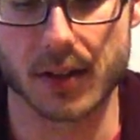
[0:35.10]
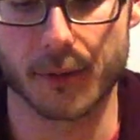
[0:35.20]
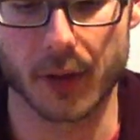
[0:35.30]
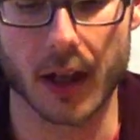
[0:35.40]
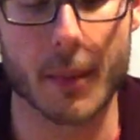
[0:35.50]
a
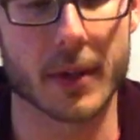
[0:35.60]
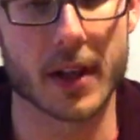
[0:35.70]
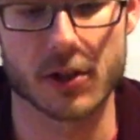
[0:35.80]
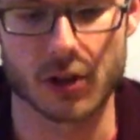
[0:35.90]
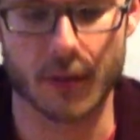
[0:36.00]
different
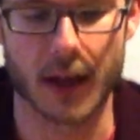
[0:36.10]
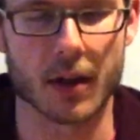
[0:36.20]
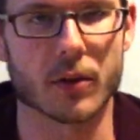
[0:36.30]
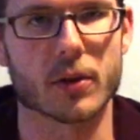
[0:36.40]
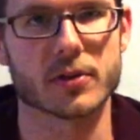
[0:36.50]
combination of
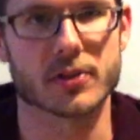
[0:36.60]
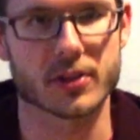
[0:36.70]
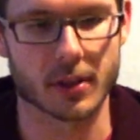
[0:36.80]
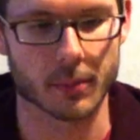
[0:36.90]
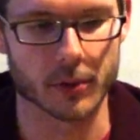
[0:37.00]
arrows and
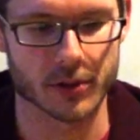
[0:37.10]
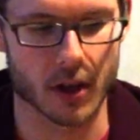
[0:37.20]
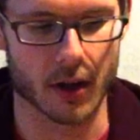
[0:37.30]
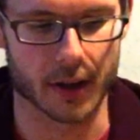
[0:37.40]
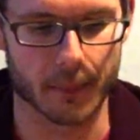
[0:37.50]
symbols
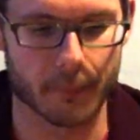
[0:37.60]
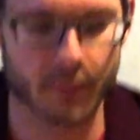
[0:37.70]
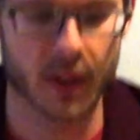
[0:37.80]
on it.